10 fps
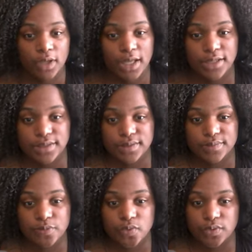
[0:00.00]
And then
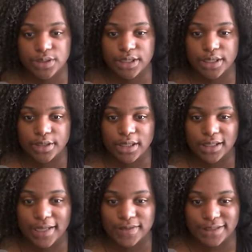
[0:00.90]
smooth skin
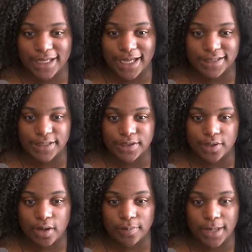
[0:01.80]
allows attacks and
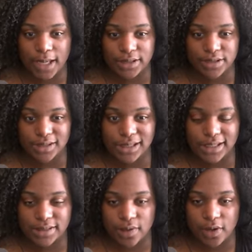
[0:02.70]
knockback to
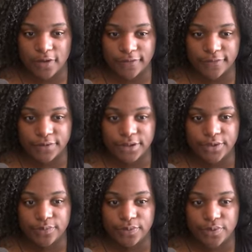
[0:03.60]
glance off,
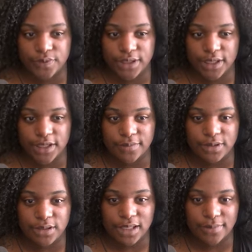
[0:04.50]
reducing
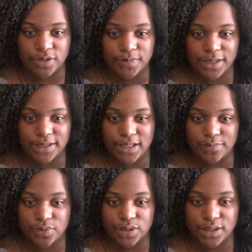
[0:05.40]
incoming damage by
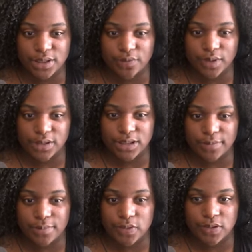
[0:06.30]
10% and granting
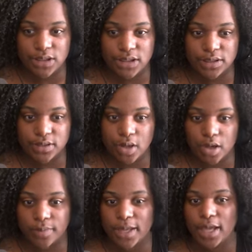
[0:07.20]
immunity to
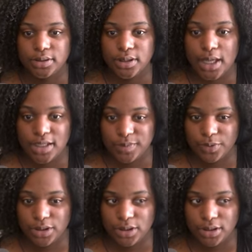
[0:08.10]
knockback. That's
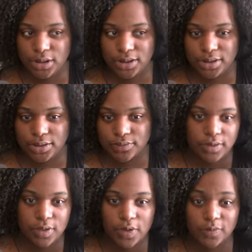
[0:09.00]
pretty good.
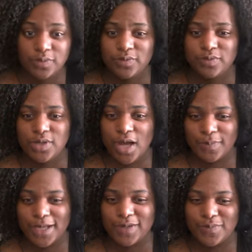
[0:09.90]
Though
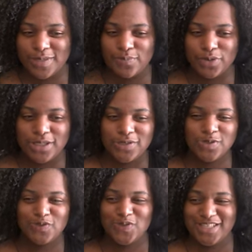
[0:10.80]
knockback can be pretty useful in